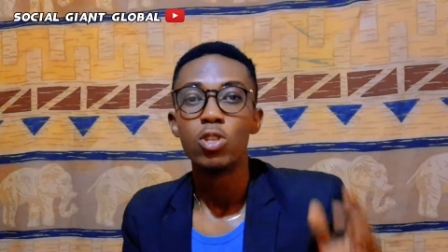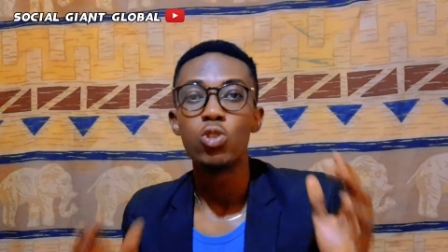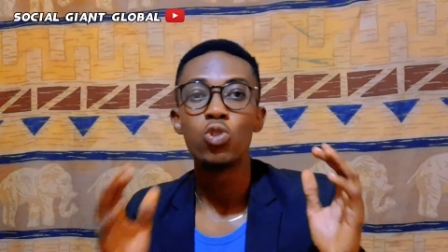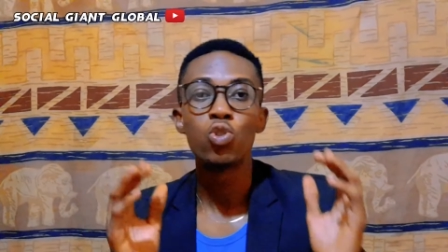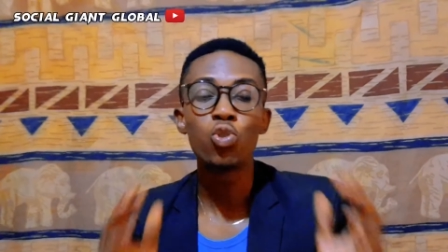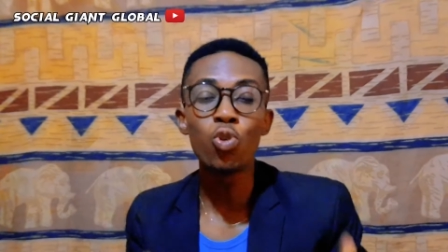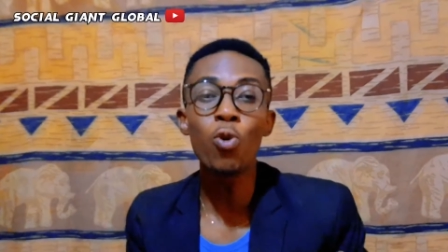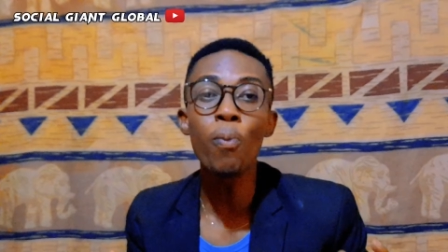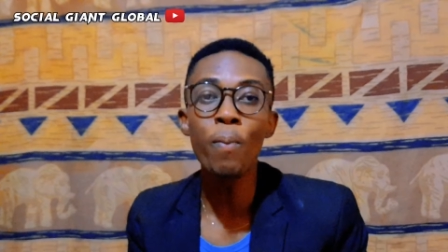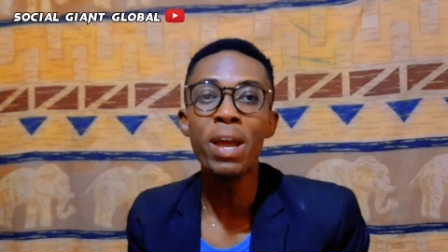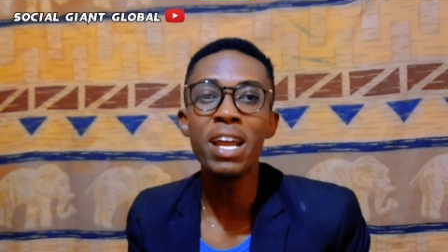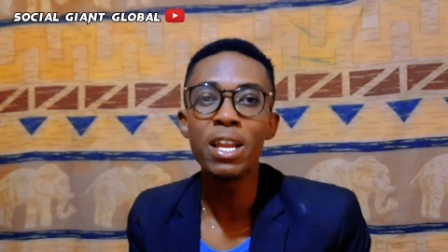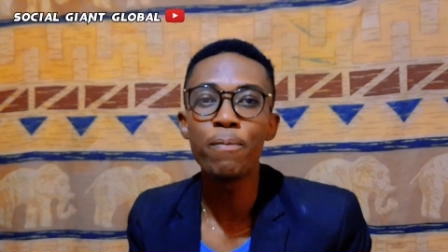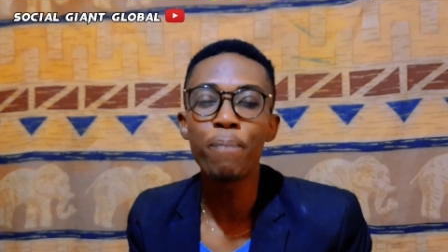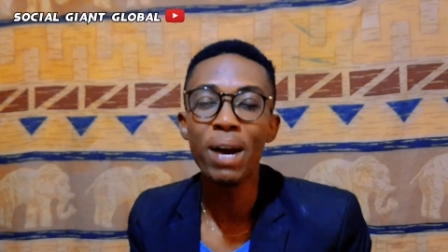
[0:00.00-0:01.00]
Two
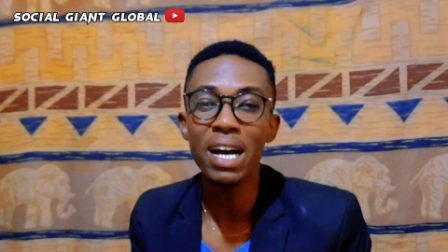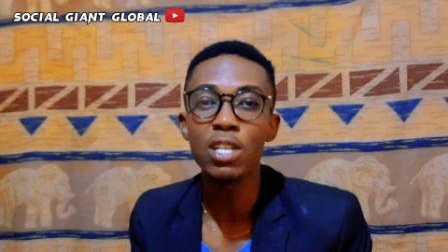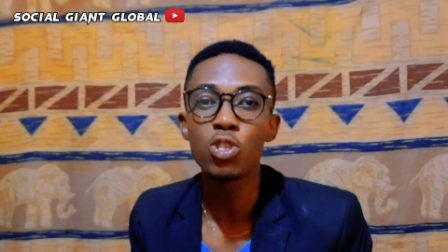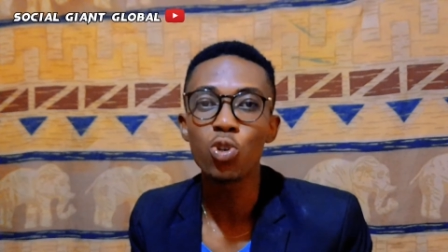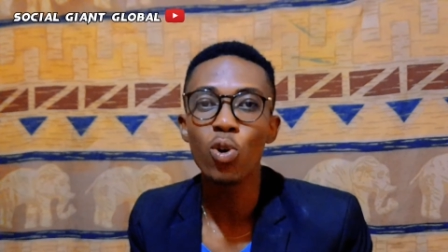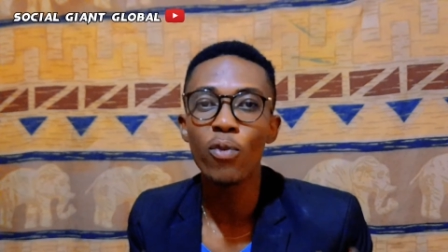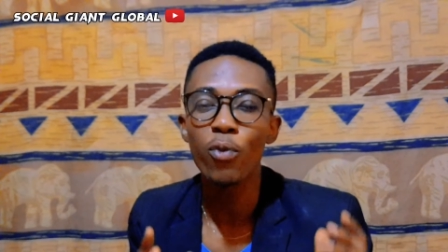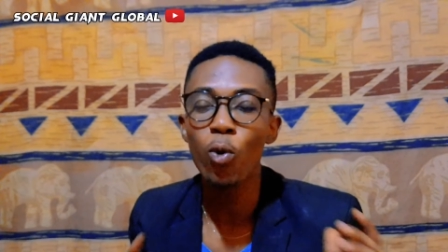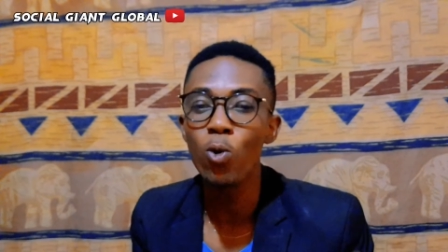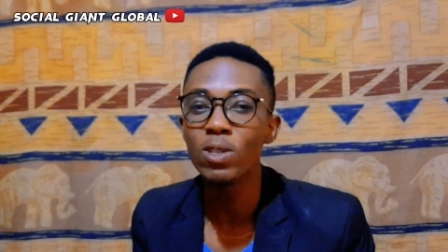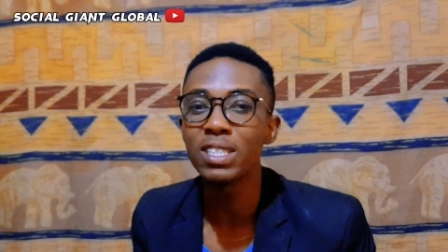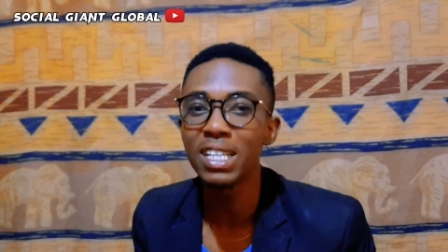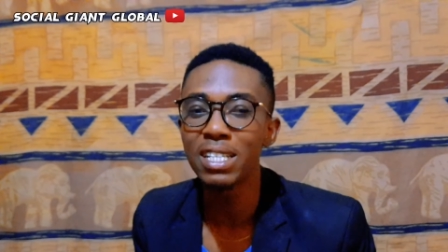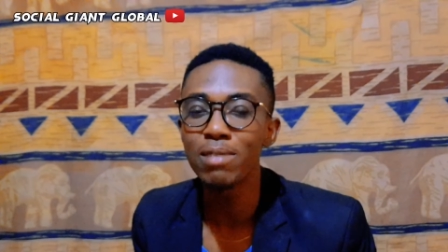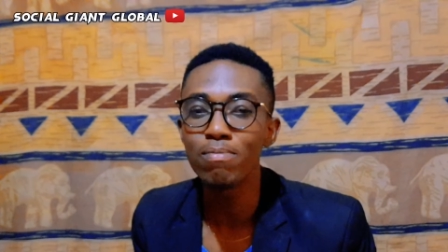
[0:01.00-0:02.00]
main parts of
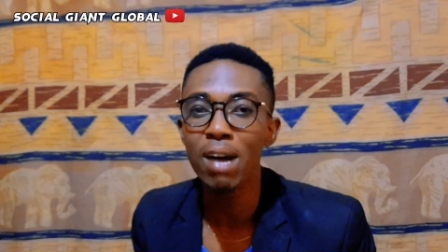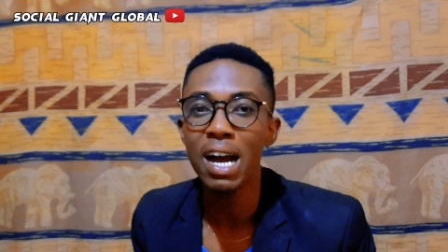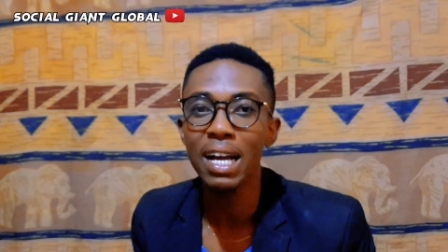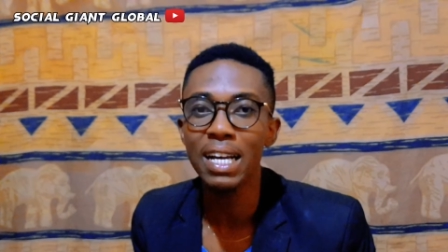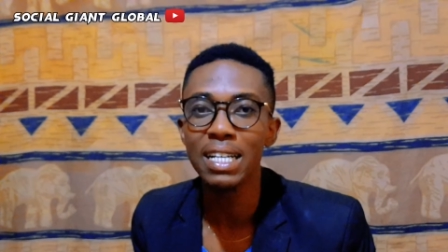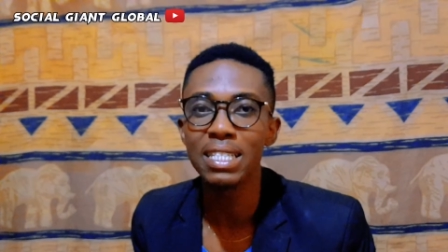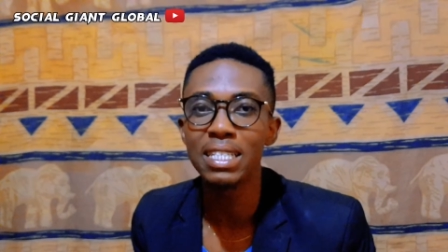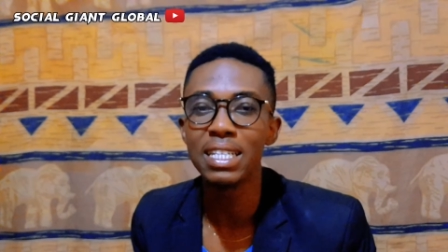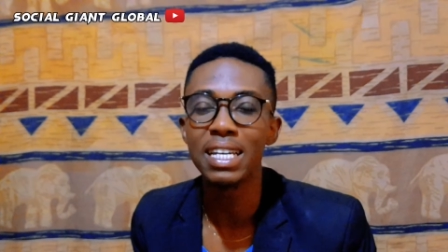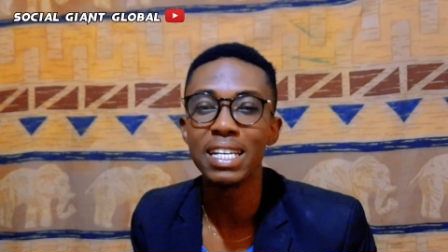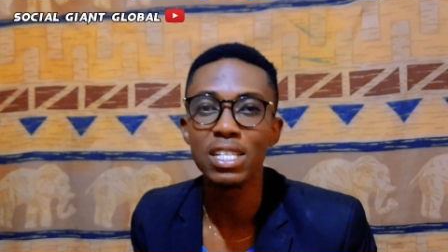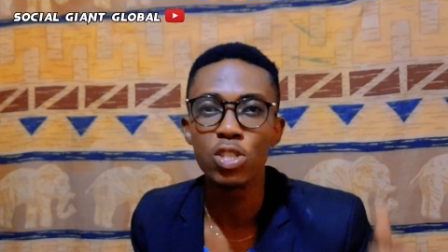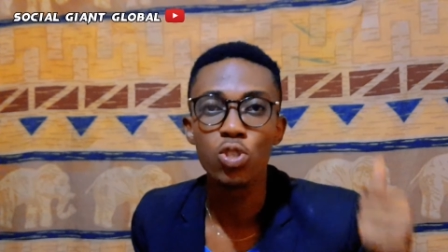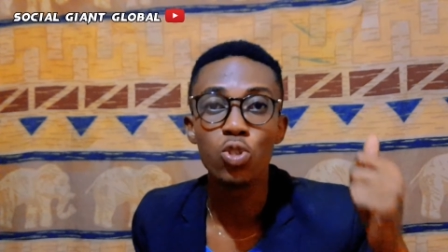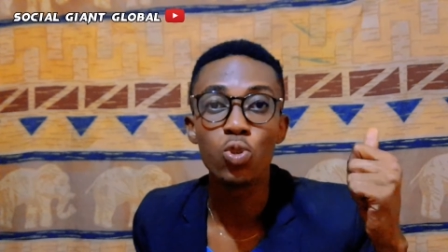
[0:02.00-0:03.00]
content marketing
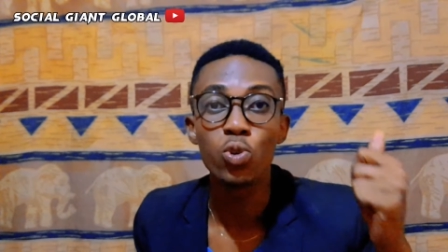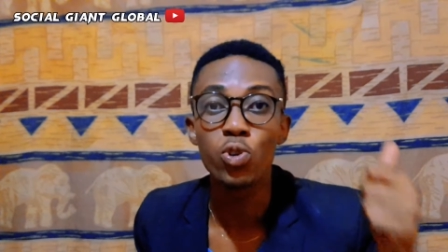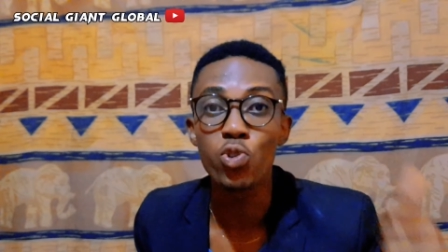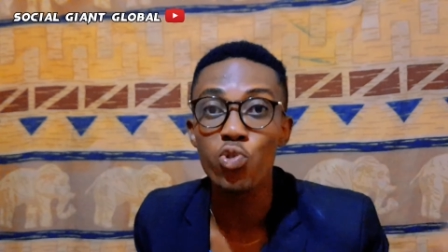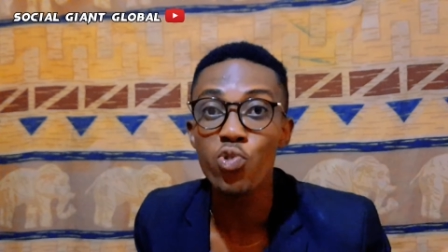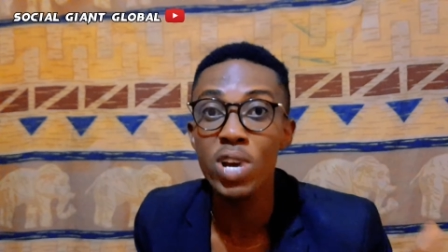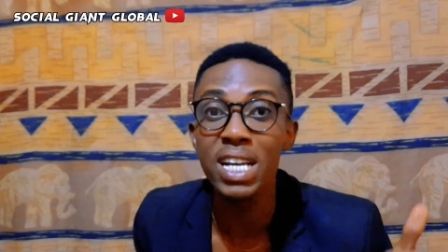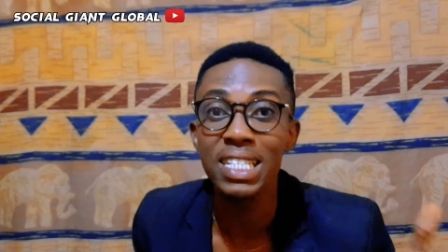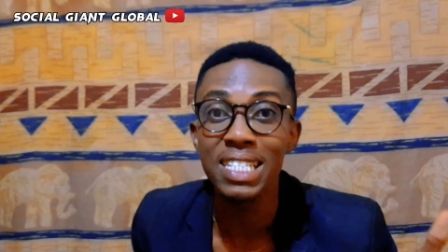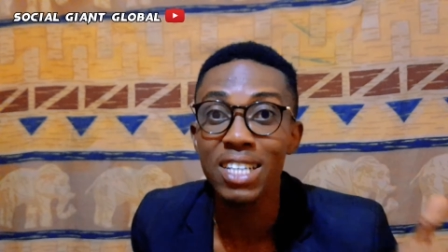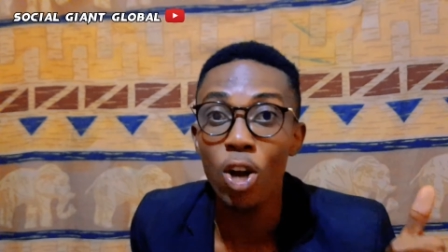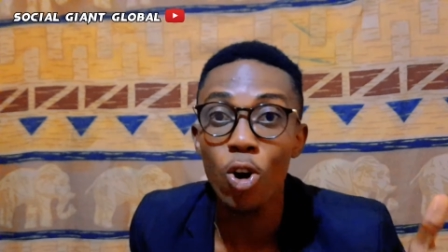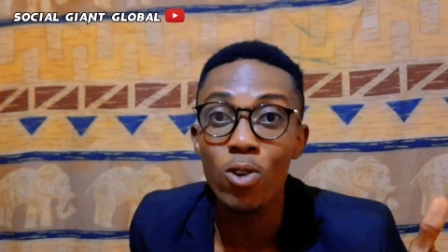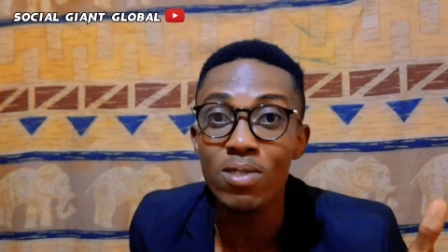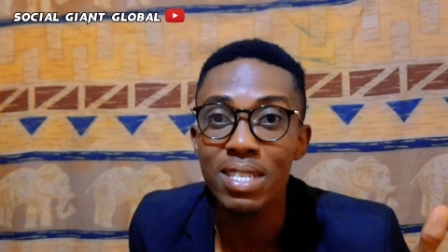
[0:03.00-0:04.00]
is to create
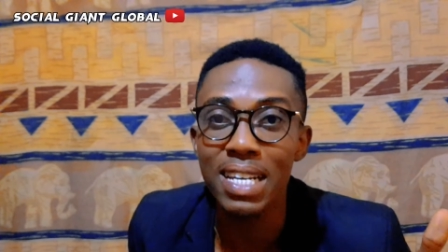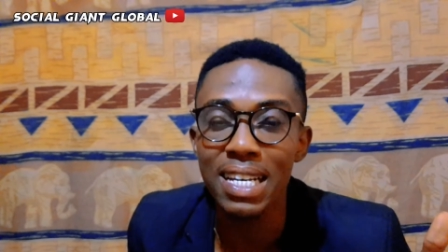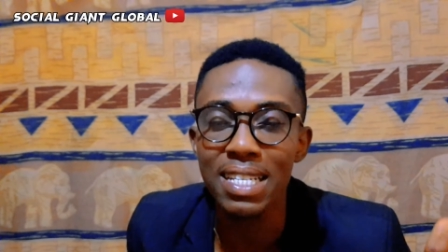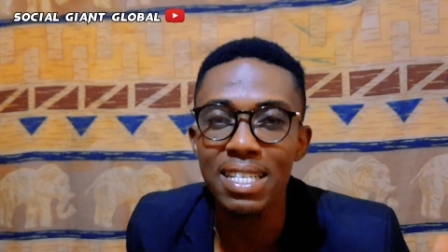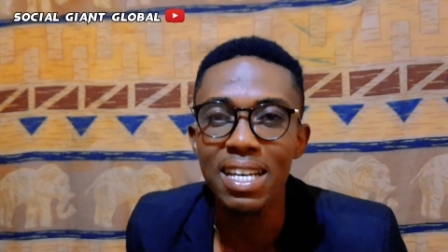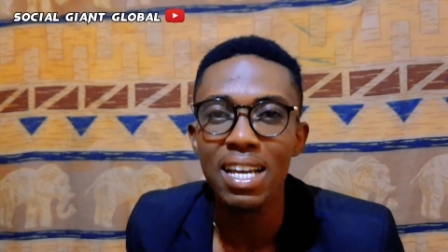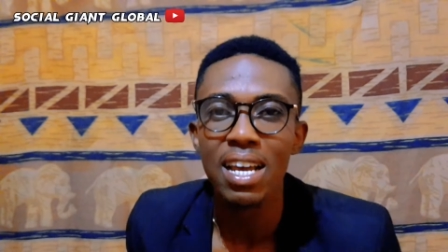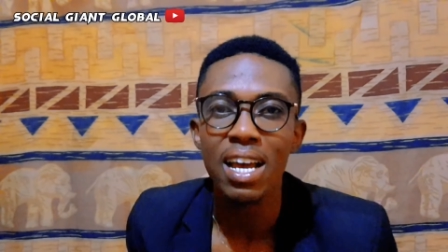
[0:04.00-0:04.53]
content